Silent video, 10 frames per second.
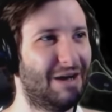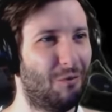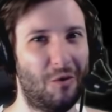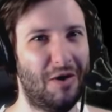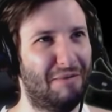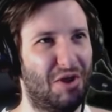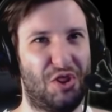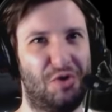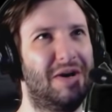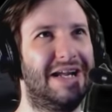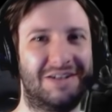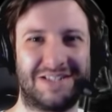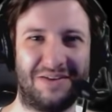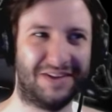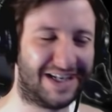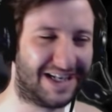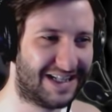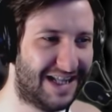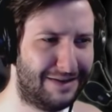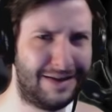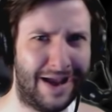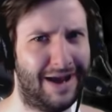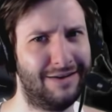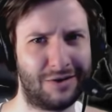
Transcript: Warhammer 3 or something, then yeah,